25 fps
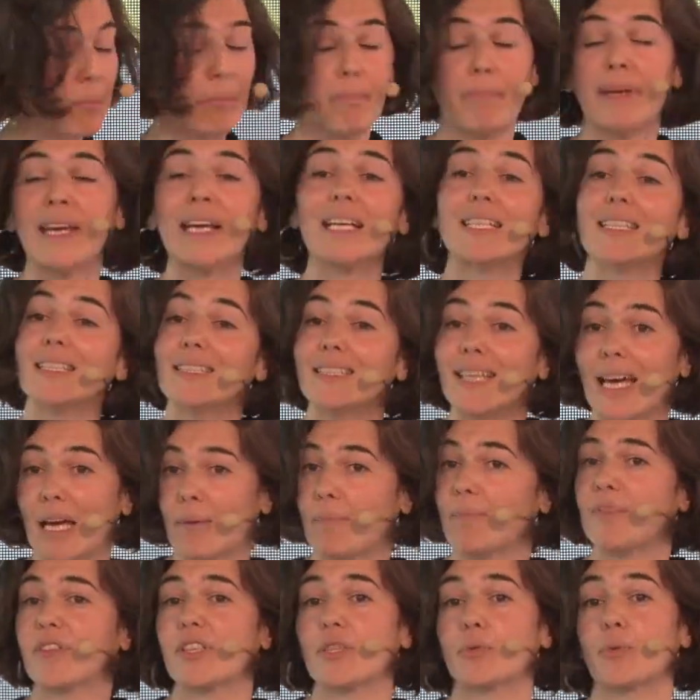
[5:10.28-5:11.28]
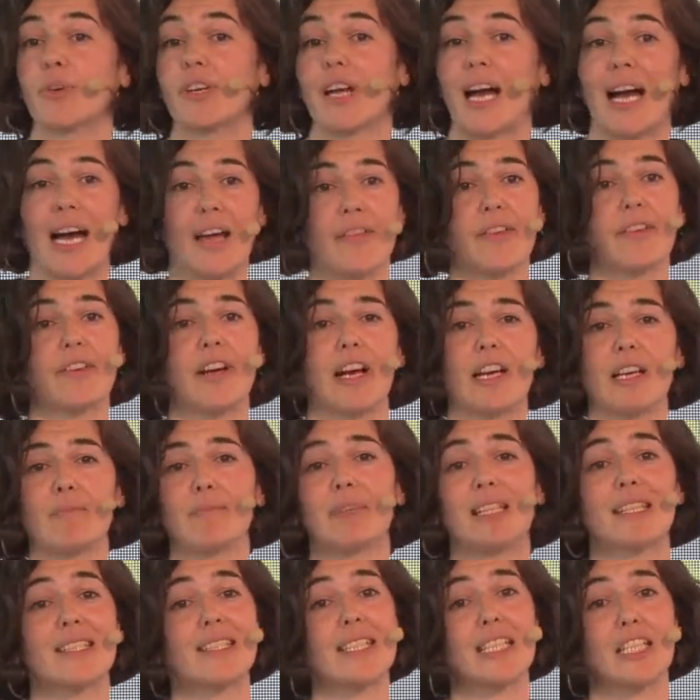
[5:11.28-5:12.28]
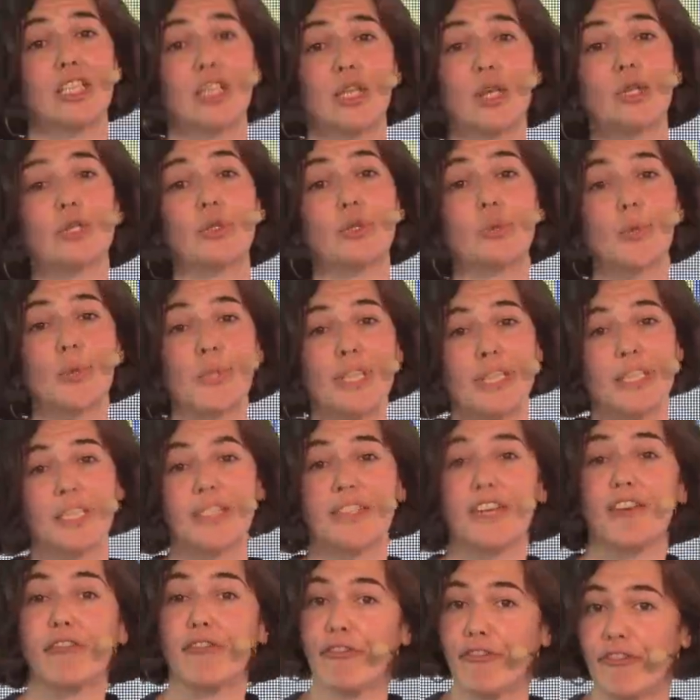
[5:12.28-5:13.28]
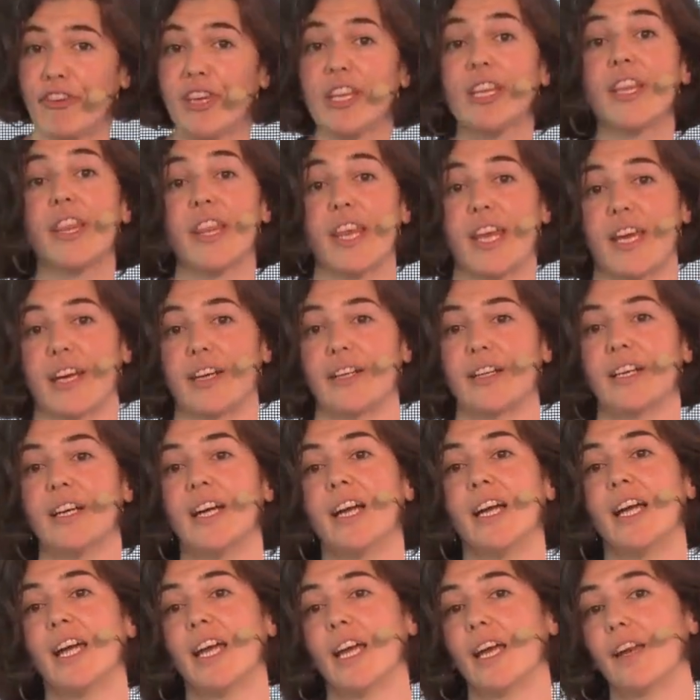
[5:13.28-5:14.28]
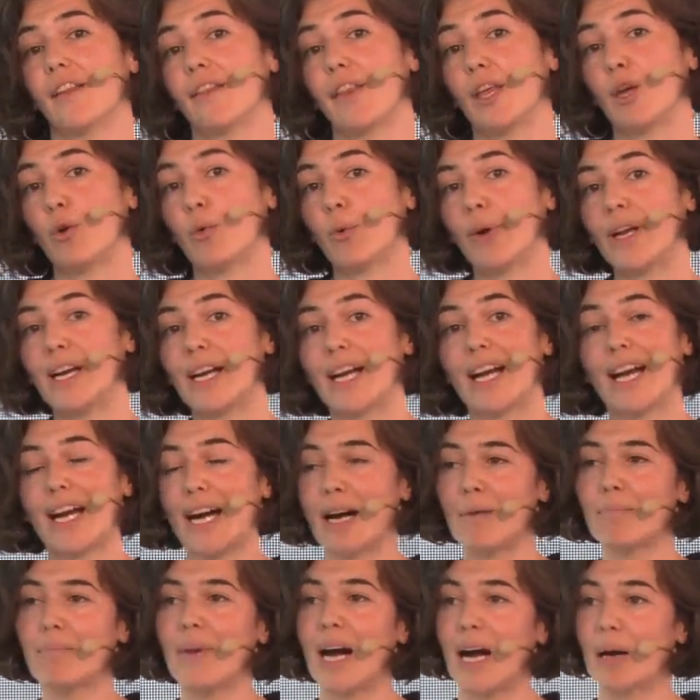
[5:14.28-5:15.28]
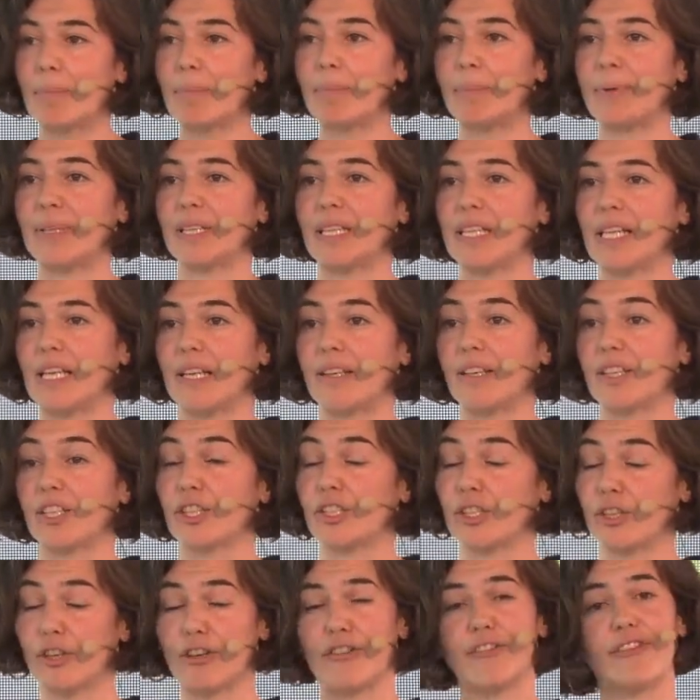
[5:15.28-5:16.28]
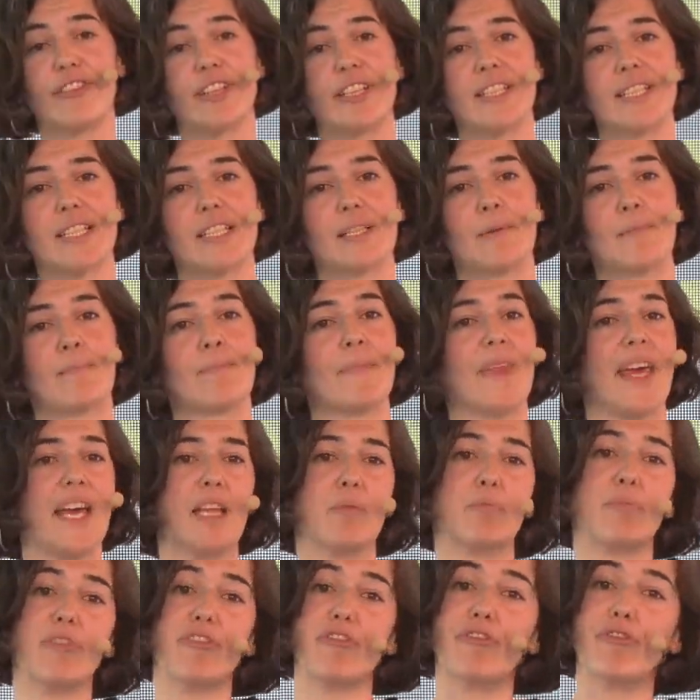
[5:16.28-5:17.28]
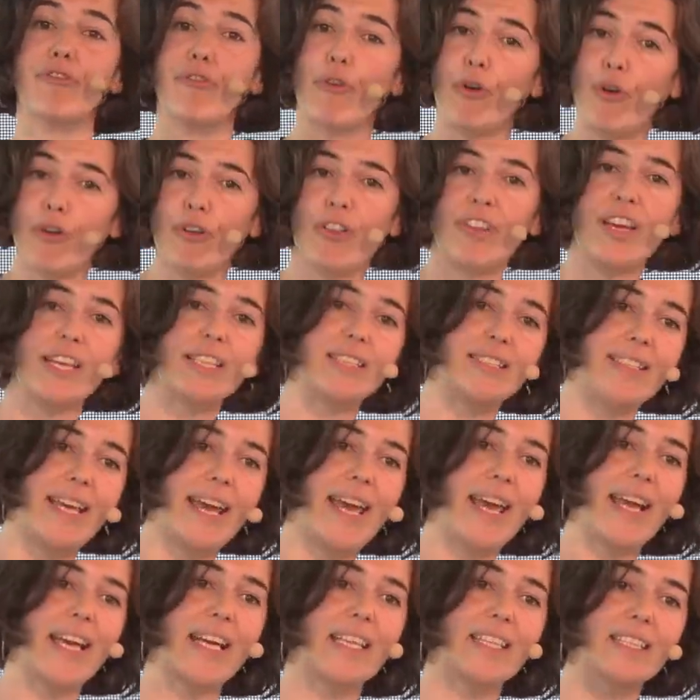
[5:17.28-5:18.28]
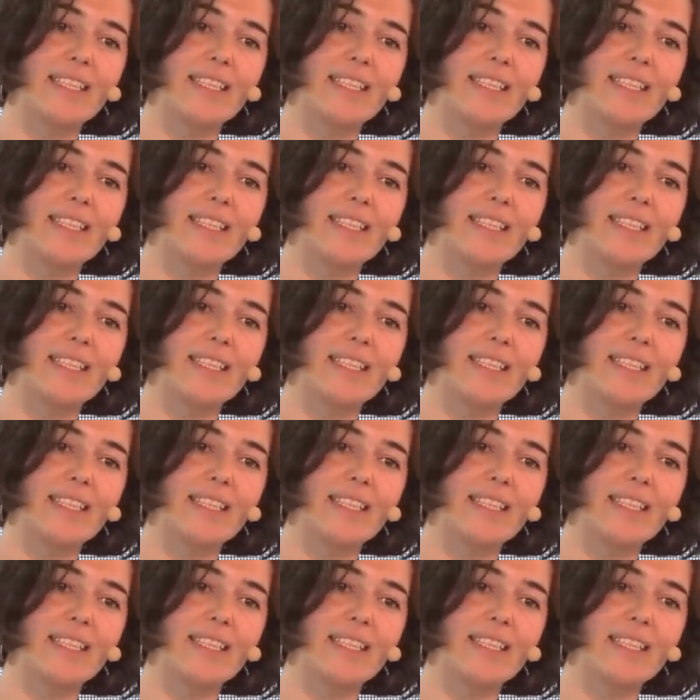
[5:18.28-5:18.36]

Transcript: big depths where other animals cannot reach. They feed there, and they, when come up in the surface, And before they take a